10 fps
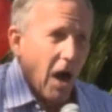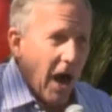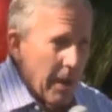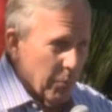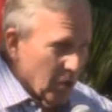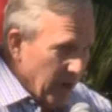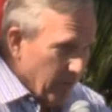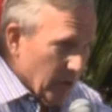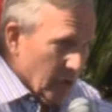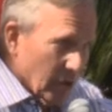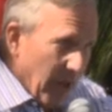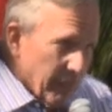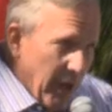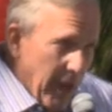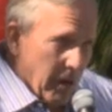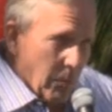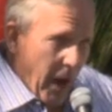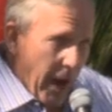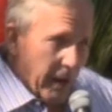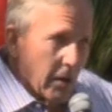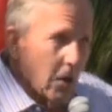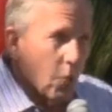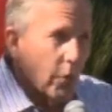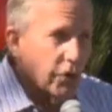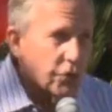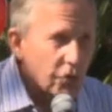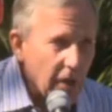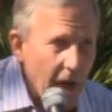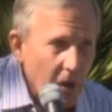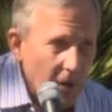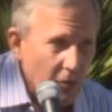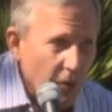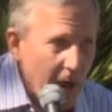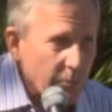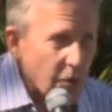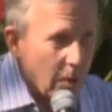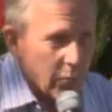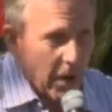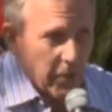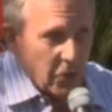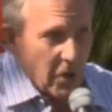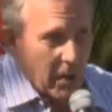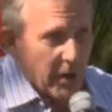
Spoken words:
I believe this left hand of mine reaches down and grabs our brothers,